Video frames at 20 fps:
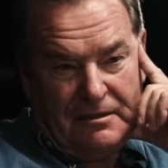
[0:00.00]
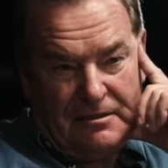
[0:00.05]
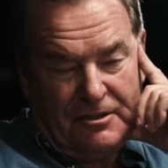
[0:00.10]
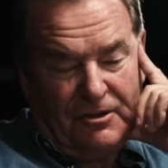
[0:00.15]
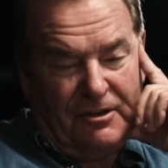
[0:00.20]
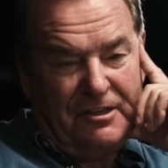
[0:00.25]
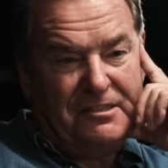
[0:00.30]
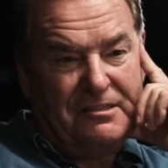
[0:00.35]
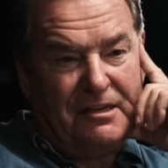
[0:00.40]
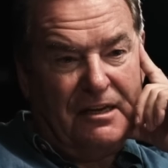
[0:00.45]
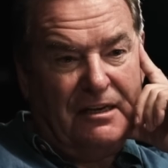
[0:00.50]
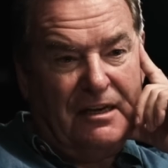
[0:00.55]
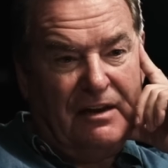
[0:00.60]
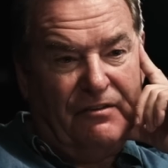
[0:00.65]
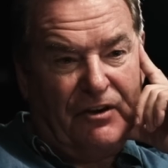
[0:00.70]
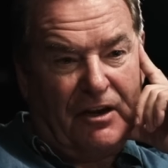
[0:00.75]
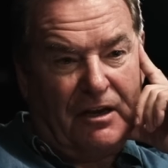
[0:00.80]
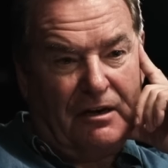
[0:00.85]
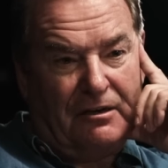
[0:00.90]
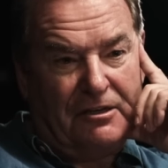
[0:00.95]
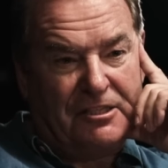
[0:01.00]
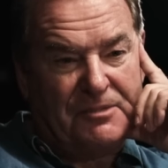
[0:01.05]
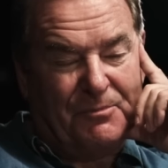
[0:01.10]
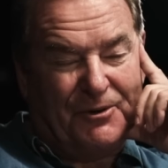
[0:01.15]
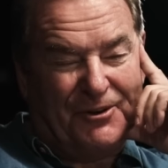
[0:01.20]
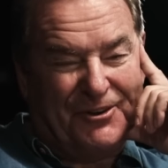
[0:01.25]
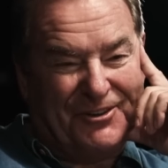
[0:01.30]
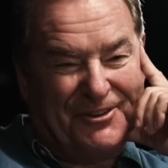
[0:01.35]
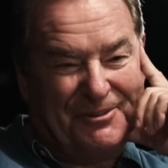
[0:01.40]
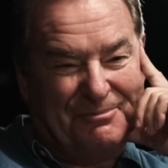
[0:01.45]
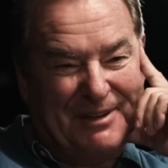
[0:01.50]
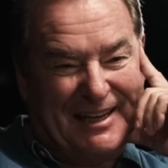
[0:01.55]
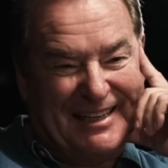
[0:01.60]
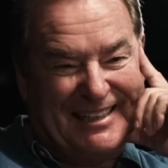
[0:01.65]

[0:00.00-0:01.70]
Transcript: So he's significantly smaller than